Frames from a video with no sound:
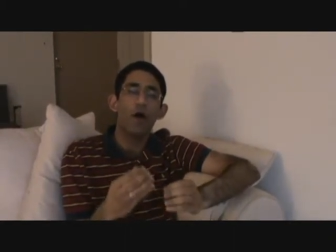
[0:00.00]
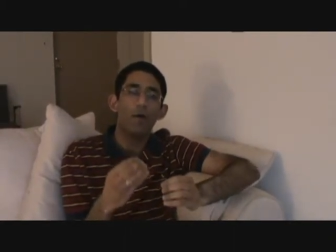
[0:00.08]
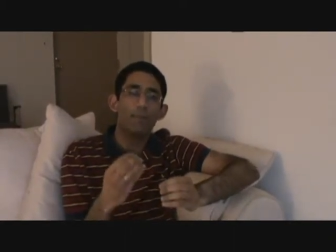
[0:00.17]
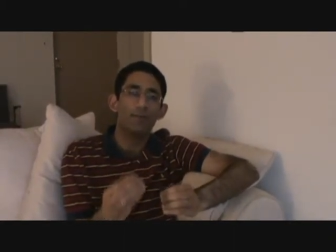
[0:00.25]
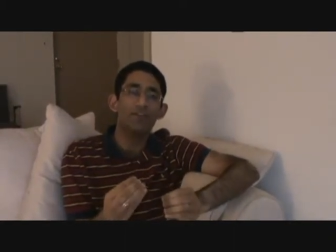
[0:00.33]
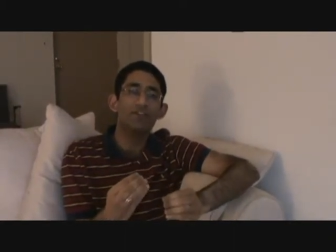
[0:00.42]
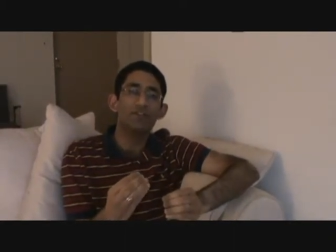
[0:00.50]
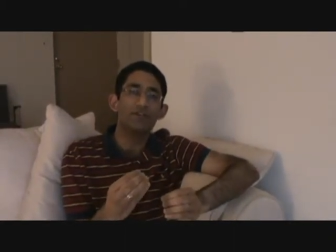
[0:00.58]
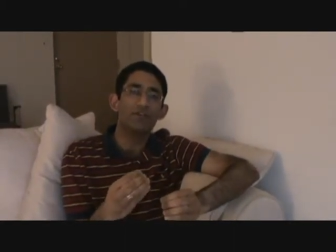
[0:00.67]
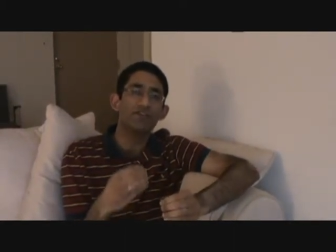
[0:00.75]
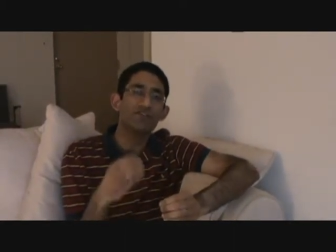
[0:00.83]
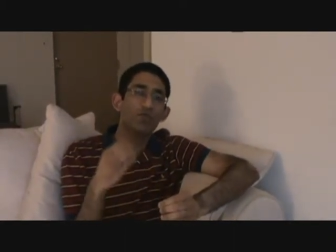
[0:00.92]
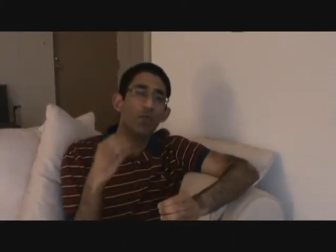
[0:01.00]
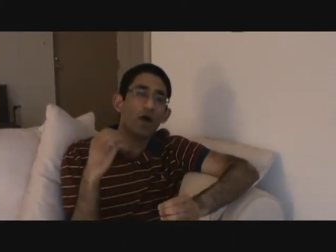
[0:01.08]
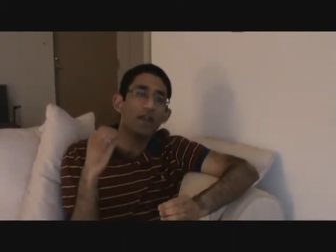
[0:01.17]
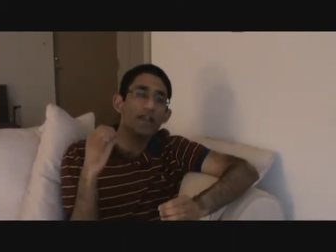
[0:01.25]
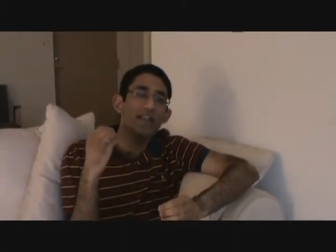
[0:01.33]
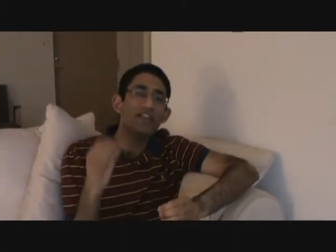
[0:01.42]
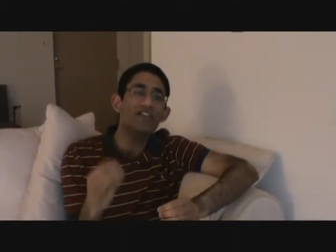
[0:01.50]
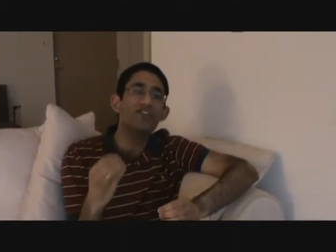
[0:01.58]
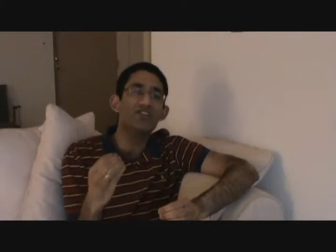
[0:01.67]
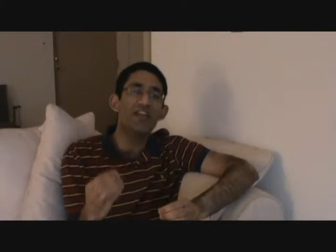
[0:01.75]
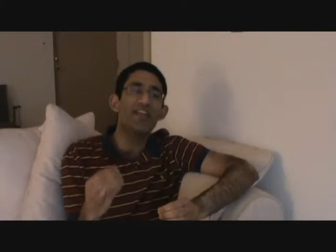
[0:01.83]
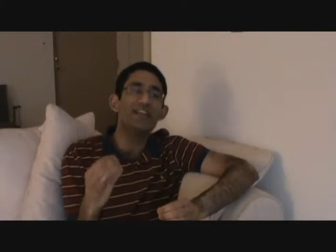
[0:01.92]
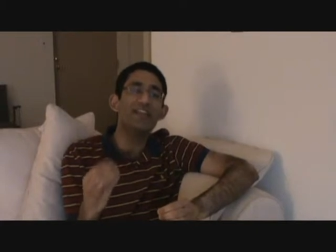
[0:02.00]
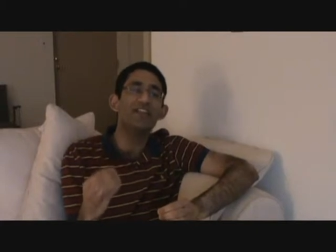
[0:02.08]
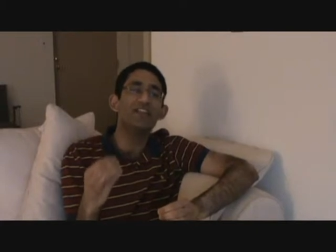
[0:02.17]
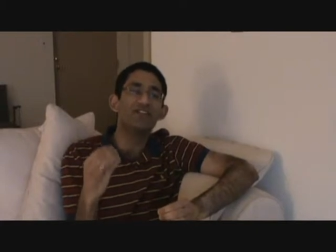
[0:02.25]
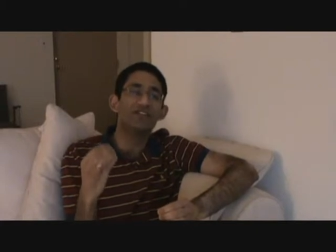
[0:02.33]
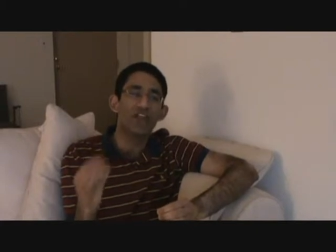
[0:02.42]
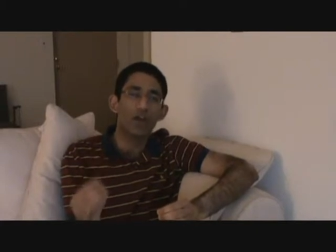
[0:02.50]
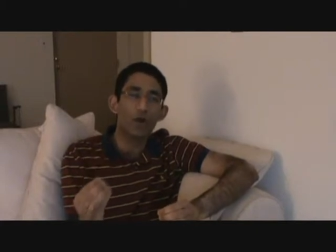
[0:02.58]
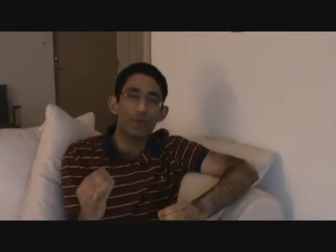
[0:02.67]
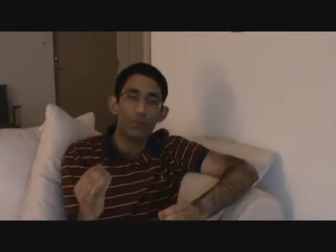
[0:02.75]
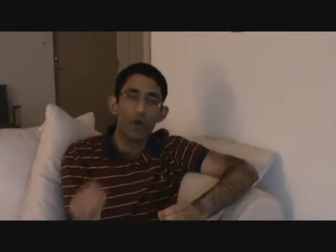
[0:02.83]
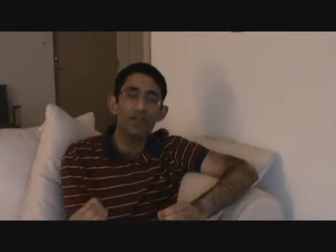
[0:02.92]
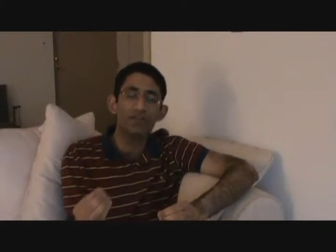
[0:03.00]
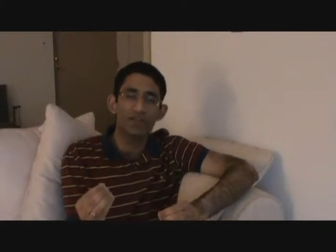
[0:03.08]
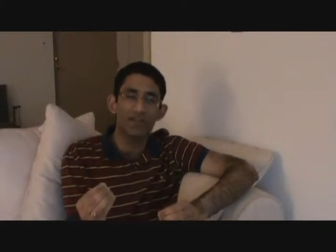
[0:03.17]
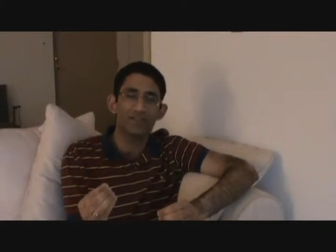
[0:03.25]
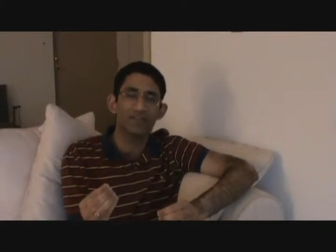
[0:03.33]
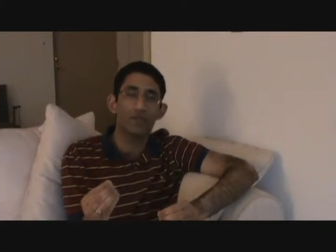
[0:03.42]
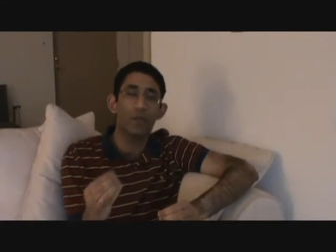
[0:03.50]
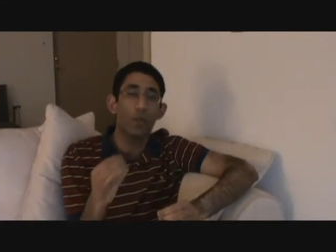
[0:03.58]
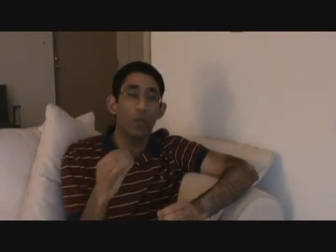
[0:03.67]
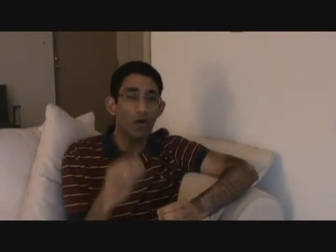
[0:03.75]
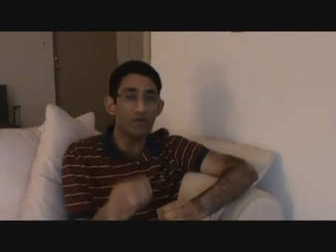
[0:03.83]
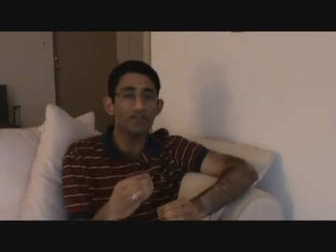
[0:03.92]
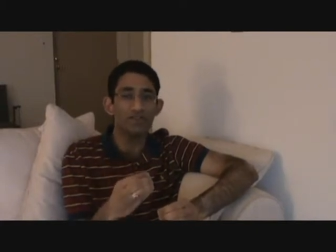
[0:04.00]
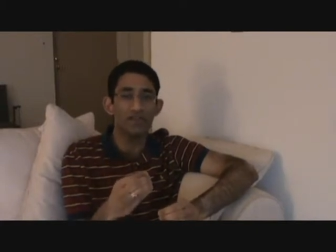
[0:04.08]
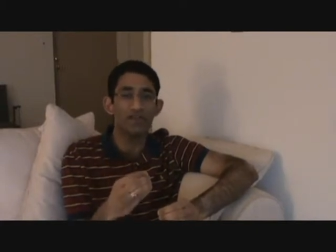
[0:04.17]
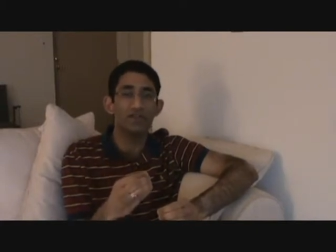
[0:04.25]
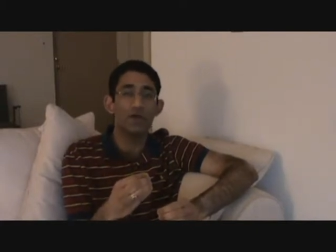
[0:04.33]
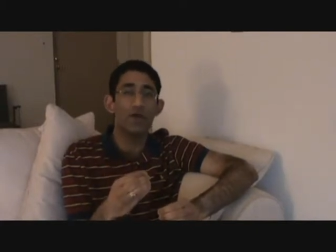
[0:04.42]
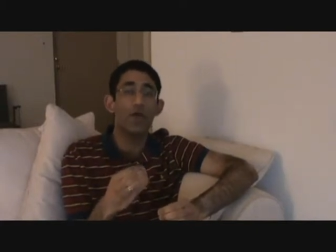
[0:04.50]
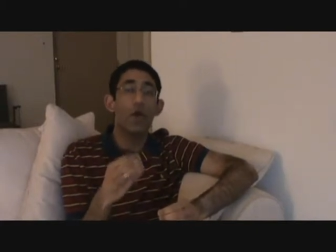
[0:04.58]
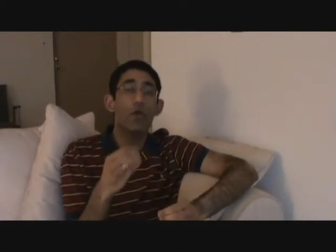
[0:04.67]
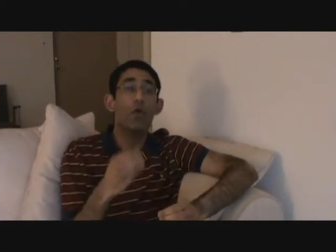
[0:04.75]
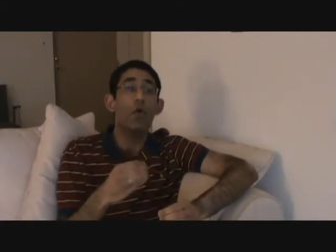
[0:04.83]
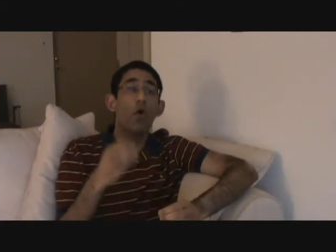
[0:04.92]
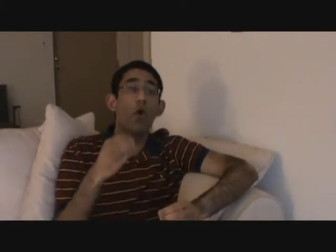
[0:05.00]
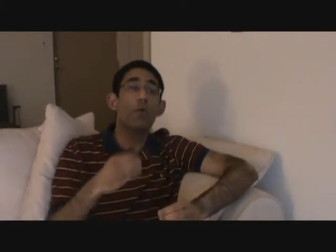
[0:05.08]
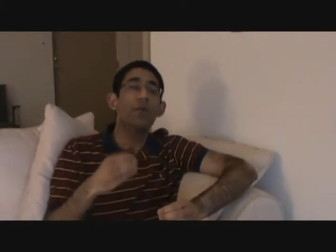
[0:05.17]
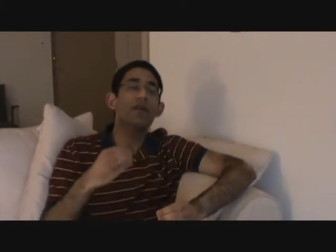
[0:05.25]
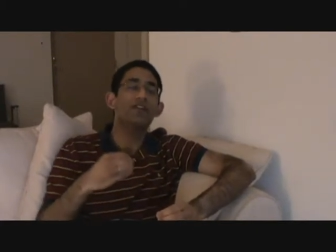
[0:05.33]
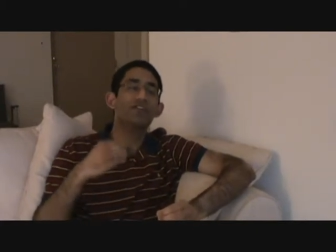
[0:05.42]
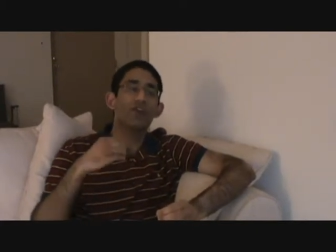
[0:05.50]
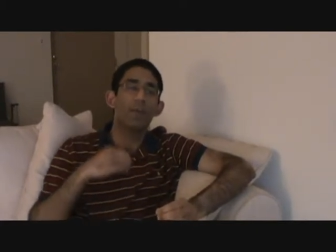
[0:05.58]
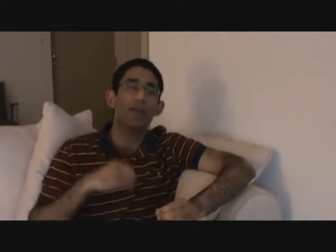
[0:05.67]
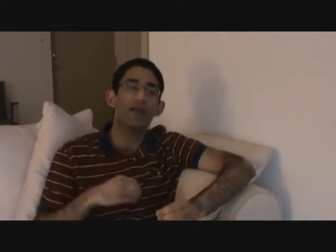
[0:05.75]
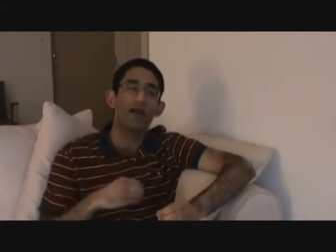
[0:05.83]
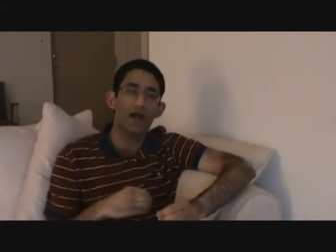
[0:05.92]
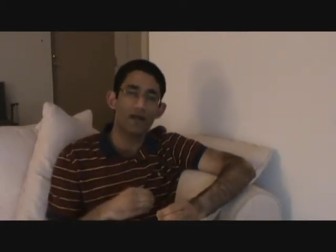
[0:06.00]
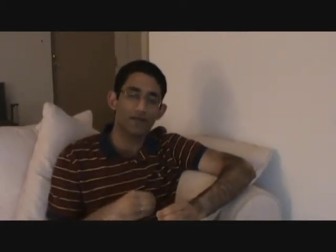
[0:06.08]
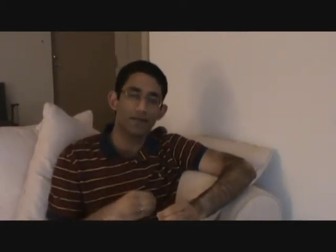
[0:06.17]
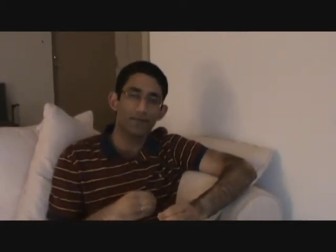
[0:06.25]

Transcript: of visitors who are initiating the checkout process versus who opened a shopping cart.